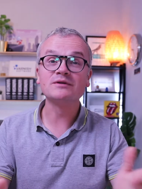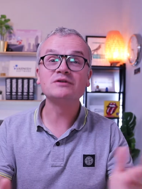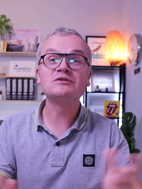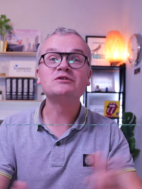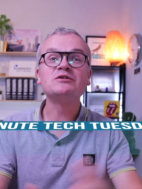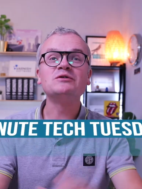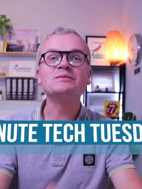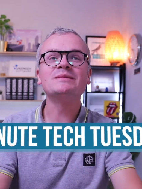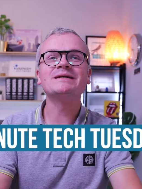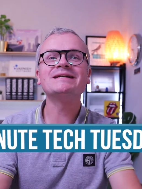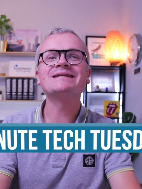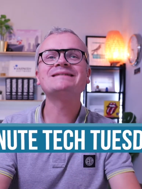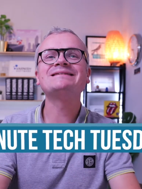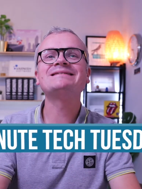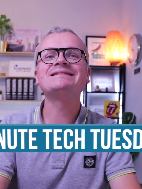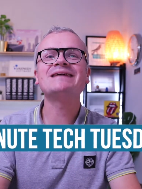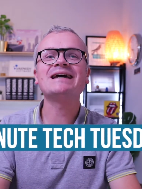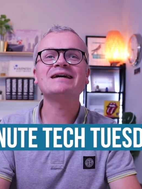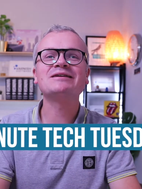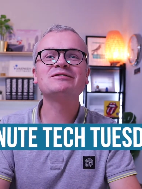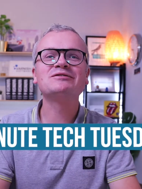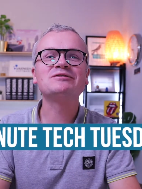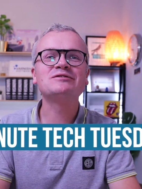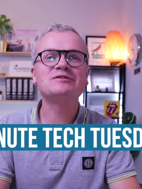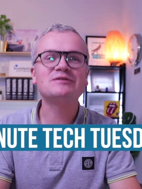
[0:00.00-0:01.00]
to 2 Minute
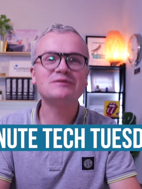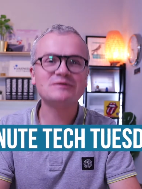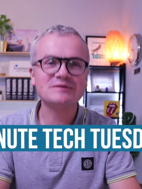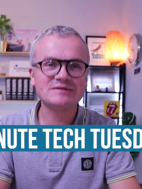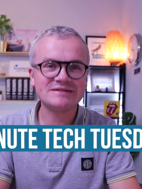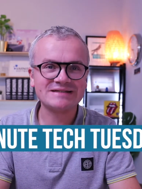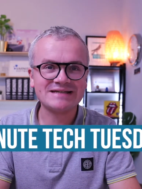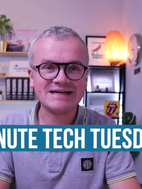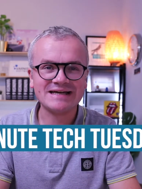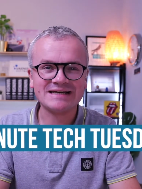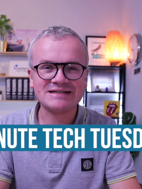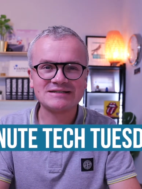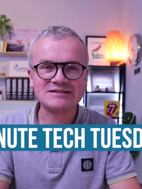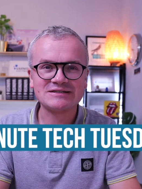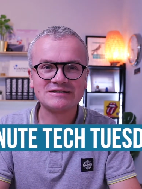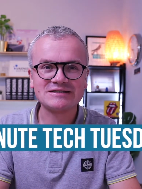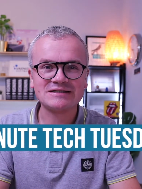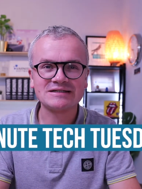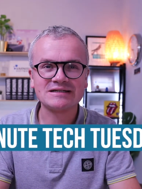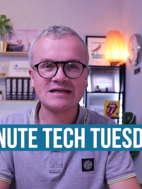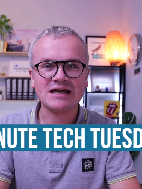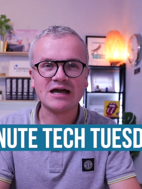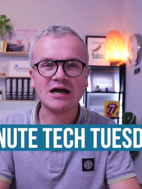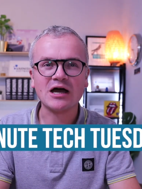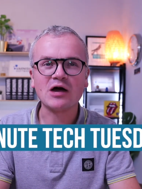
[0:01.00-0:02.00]
Tech
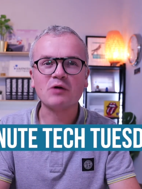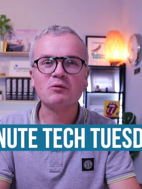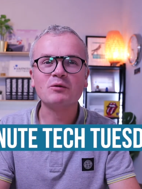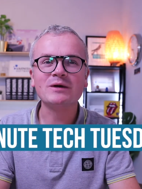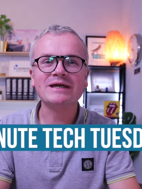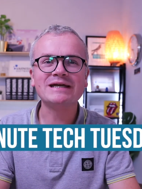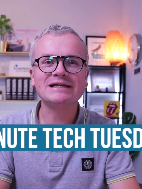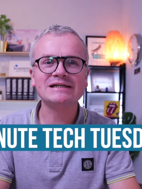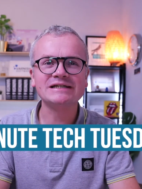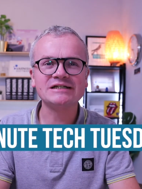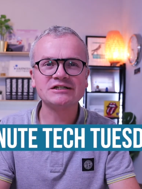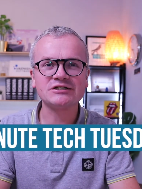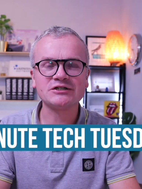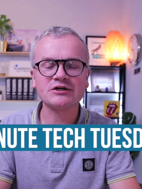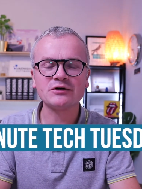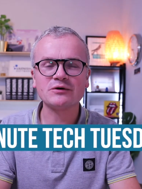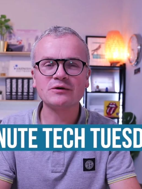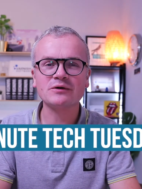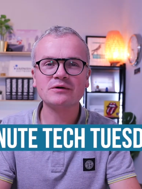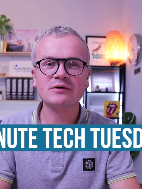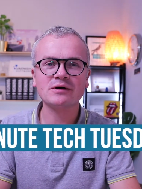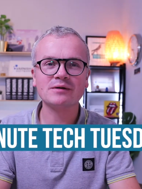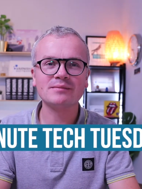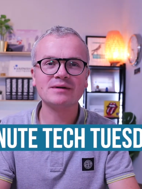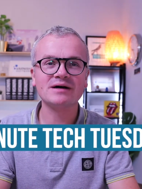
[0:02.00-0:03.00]
Tuesdays, a weekly
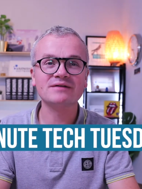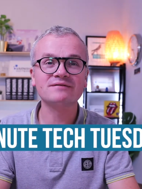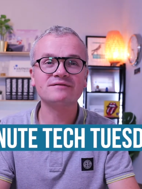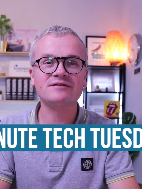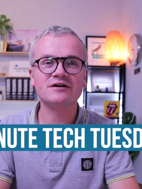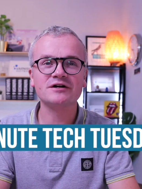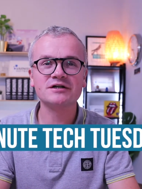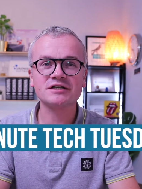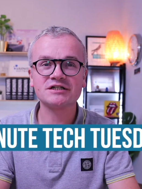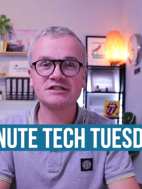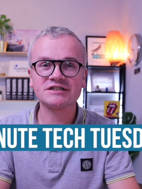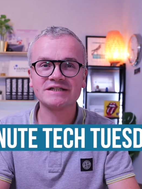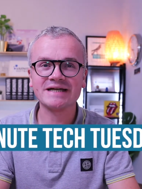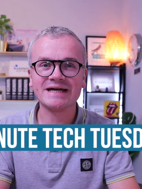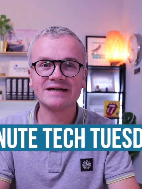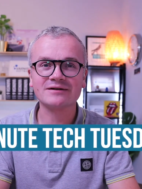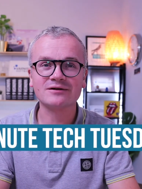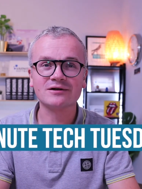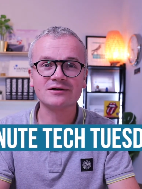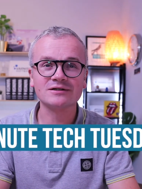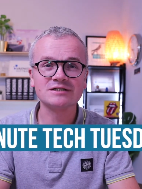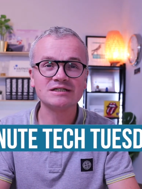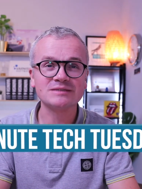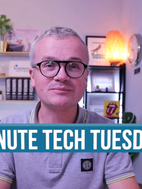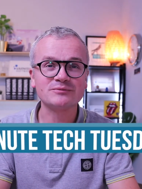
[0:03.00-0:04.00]
show about varnish
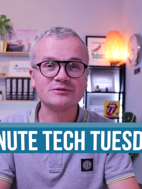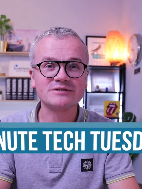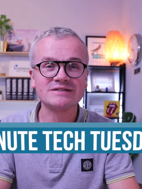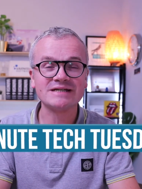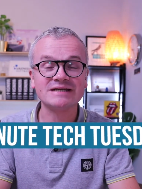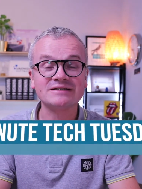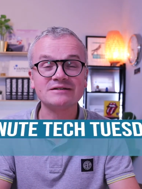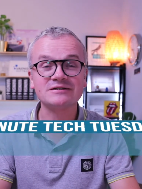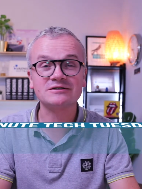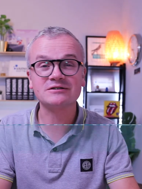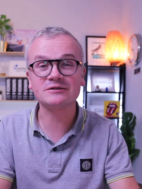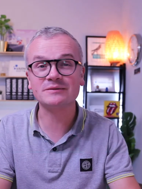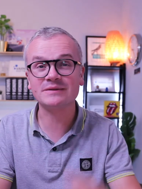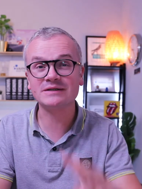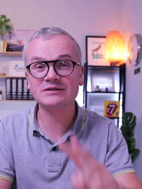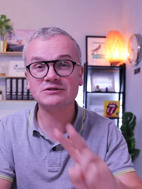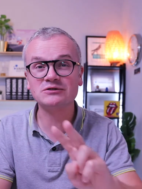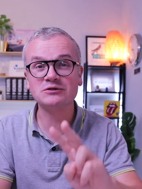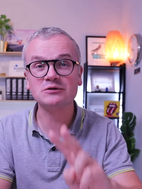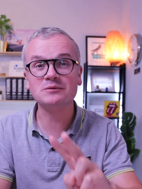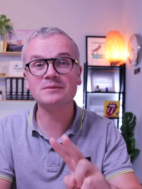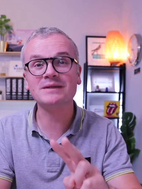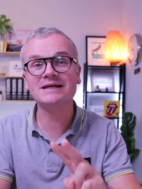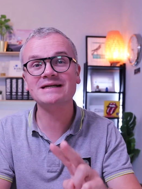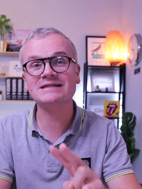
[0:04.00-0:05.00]
technology presented to you in
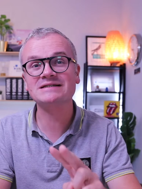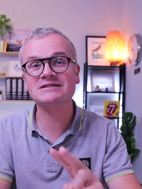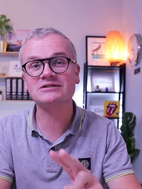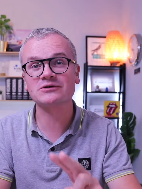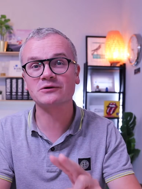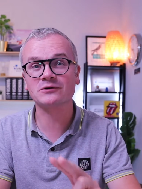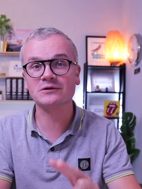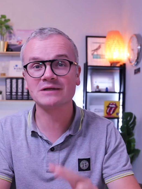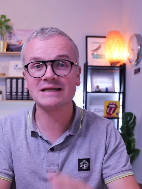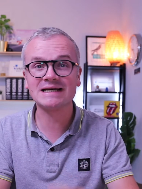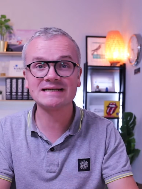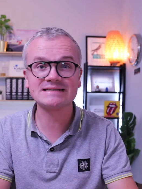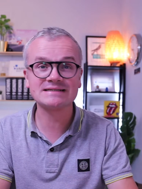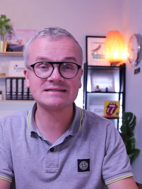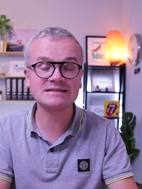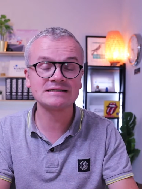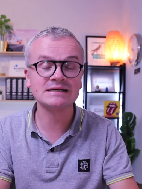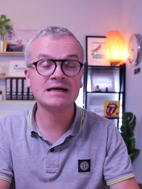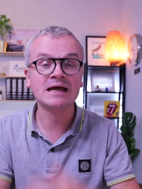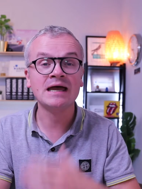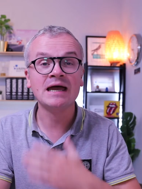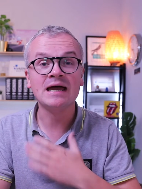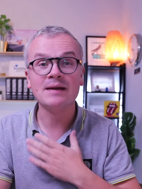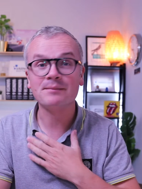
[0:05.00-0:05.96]
2 minutes or less.